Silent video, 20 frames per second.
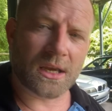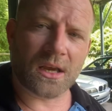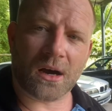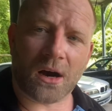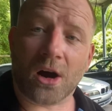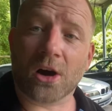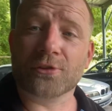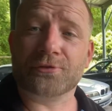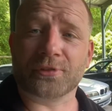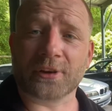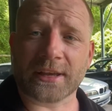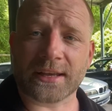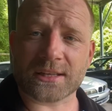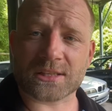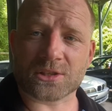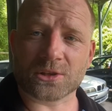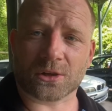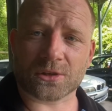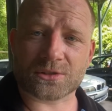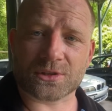Hopefully
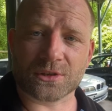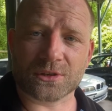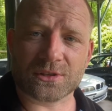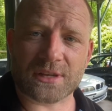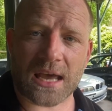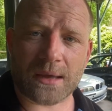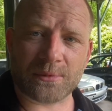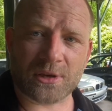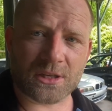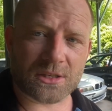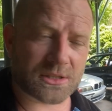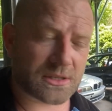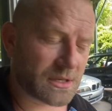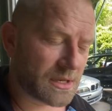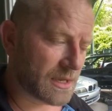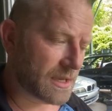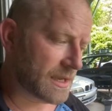it's not too damaged